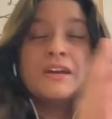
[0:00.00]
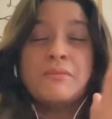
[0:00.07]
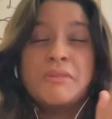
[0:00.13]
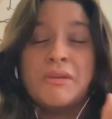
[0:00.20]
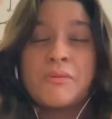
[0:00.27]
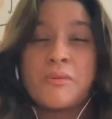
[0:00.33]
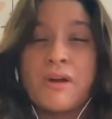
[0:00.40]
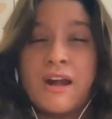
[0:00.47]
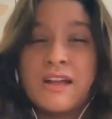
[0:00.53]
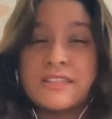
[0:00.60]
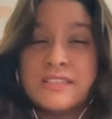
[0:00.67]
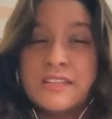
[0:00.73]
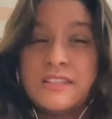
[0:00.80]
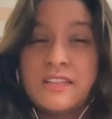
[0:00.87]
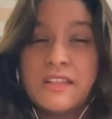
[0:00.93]
me why
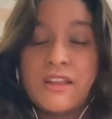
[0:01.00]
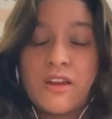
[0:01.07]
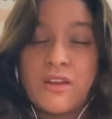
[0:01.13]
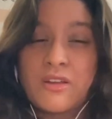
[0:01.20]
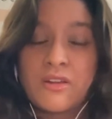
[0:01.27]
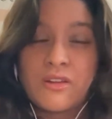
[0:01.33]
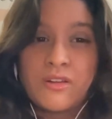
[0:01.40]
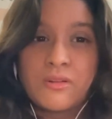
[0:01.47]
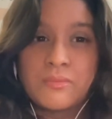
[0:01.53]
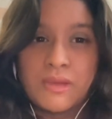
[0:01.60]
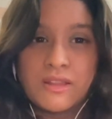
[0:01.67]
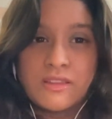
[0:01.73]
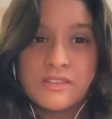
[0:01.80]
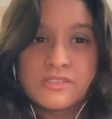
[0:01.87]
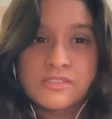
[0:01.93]
they did our girl
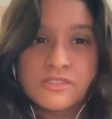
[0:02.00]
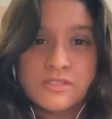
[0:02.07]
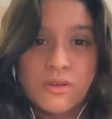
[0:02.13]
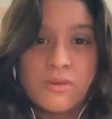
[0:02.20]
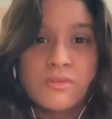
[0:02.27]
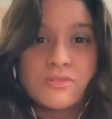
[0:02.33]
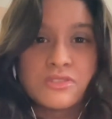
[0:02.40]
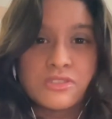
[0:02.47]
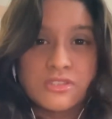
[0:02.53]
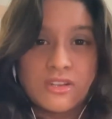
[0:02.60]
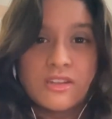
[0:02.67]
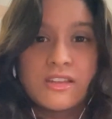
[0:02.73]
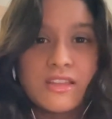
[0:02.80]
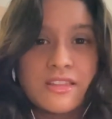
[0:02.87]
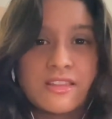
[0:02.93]
Belly so
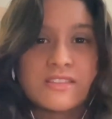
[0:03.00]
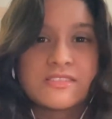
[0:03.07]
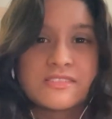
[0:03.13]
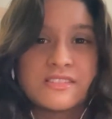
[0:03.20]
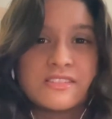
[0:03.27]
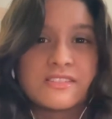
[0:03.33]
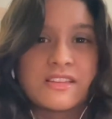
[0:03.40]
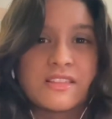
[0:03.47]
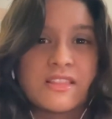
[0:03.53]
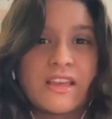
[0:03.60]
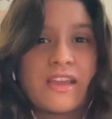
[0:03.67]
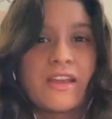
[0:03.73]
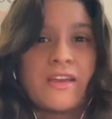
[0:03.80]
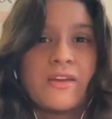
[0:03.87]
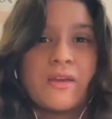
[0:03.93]
dirty this season.
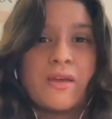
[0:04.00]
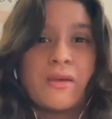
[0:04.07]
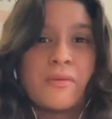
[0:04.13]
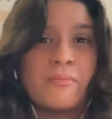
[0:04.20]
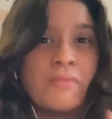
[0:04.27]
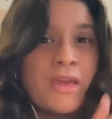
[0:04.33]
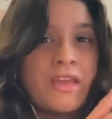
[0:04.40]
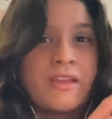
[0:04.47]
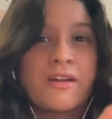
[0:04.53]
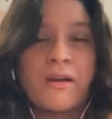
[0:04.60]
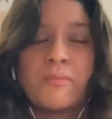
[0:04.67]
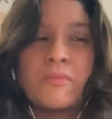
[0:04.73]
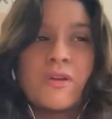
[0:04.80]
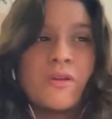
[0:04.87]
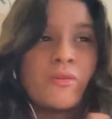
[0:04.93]
Like,
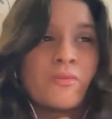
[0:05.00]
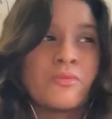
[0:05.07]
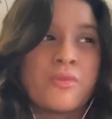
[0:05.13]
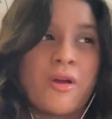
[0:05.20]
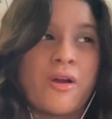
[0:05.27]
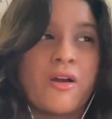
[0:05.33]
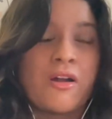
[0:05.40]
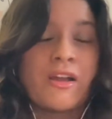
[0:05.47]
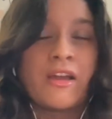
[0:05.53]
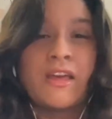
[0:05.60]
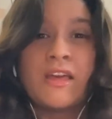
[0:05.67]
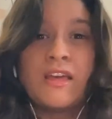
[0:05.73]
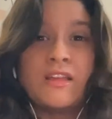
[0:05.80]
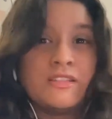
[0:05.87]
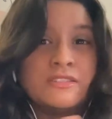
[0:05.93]
makeup wrong,
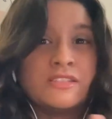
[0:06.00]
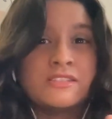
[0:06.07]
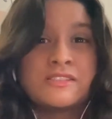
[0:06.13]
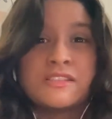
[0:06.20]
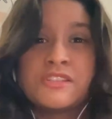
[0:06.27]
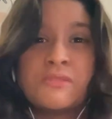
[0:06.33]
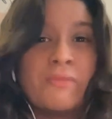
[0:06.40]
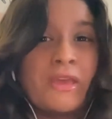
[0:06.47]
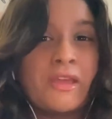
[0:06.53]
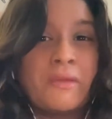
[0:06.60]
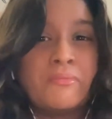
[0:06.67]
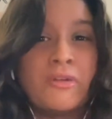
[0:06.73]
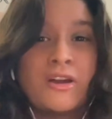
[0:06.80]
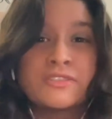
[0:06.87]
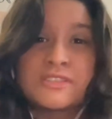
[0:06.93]
decision making
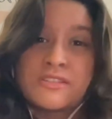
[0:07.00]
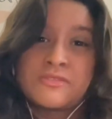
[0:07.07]
process